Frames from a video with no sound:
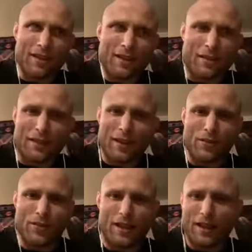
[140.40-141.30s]
you
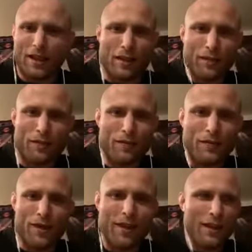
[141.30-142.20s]
said, like if
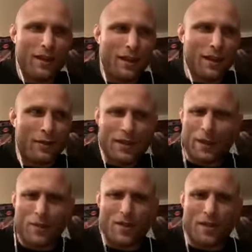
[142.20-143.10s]
like
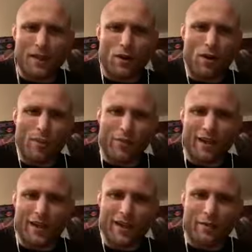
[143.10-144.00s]
we say like, oh, I'm
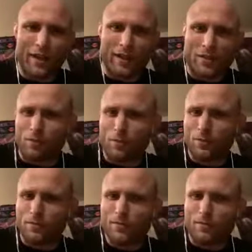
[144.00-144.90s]
ready. So
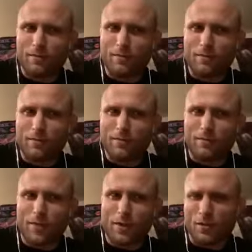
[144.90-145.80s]

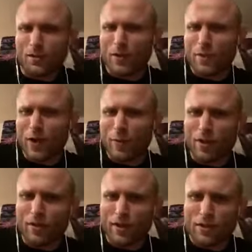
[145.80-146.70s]
is my
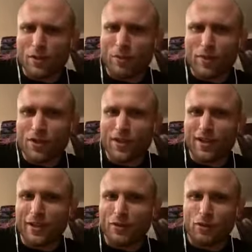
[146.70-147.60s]
opponent, so what, we're just gonna
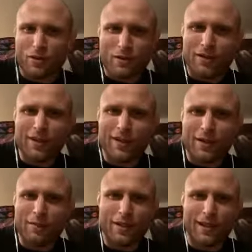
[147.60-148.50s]
get draws all the
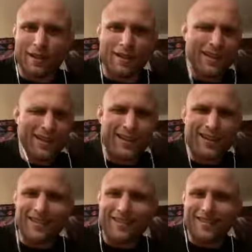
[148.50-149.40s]
time? Like,
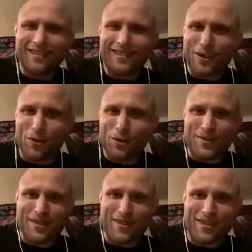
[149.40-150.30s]
no,
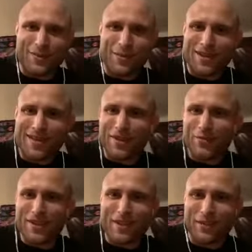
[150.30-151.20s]
there's someone's gonna
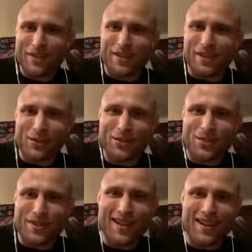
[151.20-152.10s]
win, someone's gonna
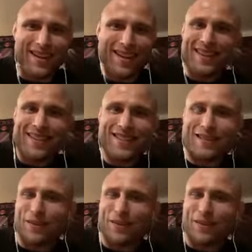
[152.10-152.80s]
lose. So